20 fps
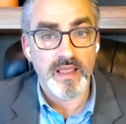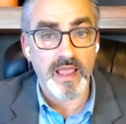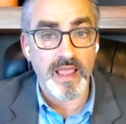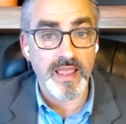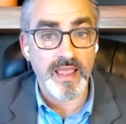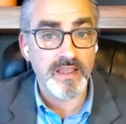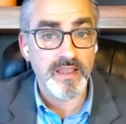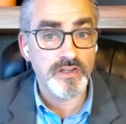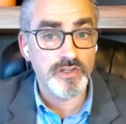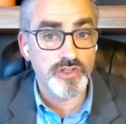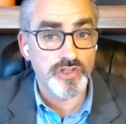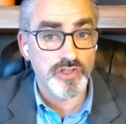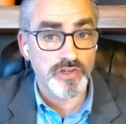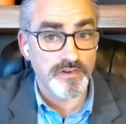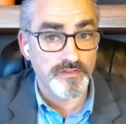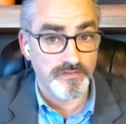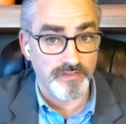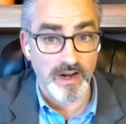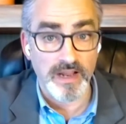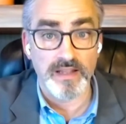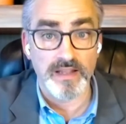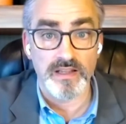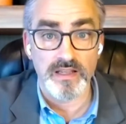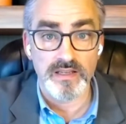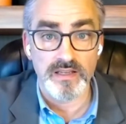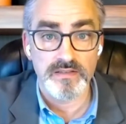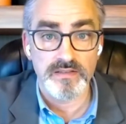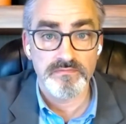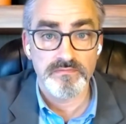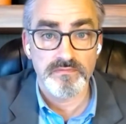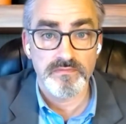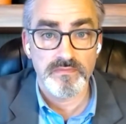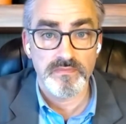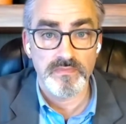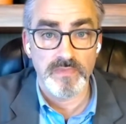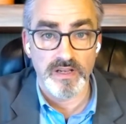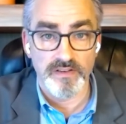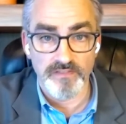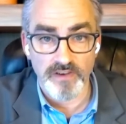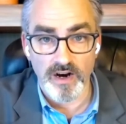age-friendly
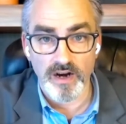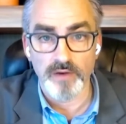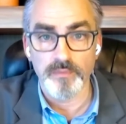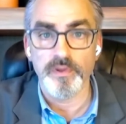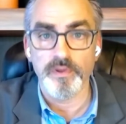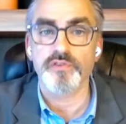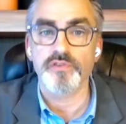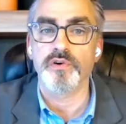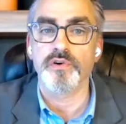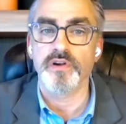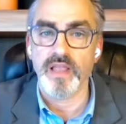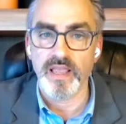environments or